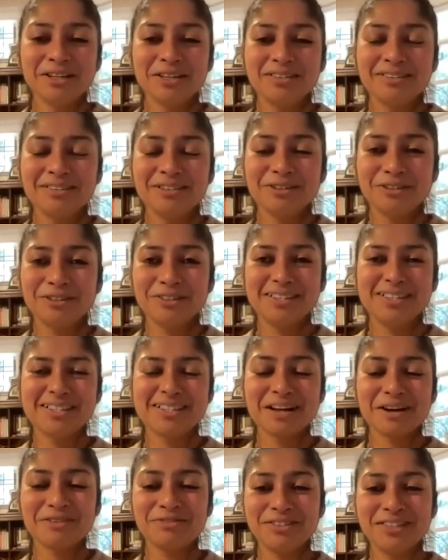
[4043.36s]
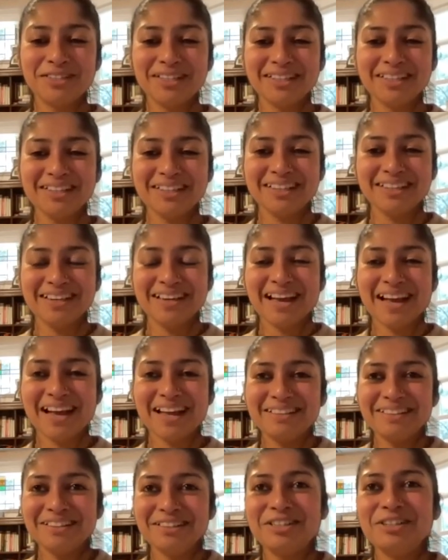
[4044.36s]
discovery
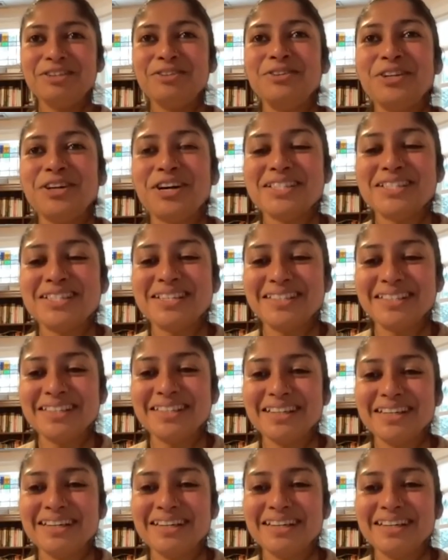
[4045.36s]
and the curiosity.